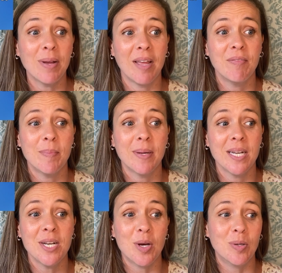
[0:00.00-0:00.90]
everybody
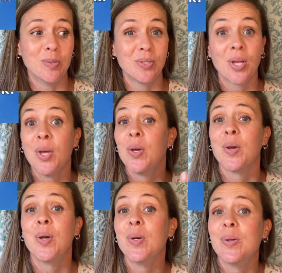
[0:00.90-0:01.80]
knows
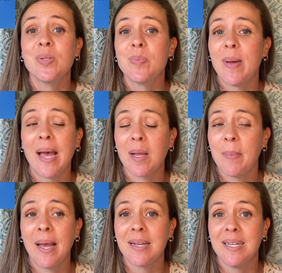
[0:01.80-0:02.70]
whose
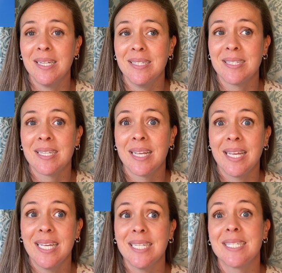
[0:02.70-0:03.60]
backpack it is.
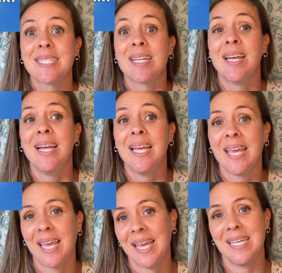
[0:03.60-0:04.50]
It's
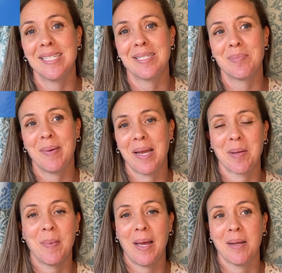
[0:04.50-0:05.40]
his
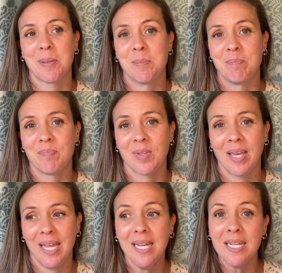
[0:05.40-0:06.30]
backpack.
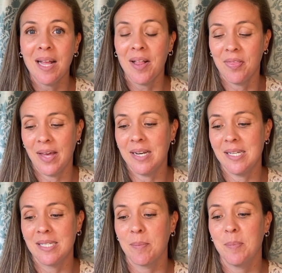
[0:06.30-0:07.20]
Okay? That
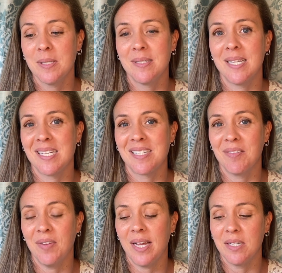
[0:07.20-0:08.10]
is a possessive
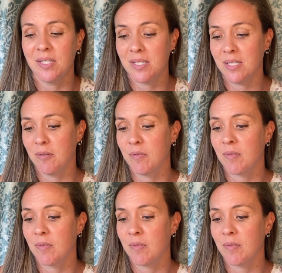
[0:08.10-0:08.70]
adjective.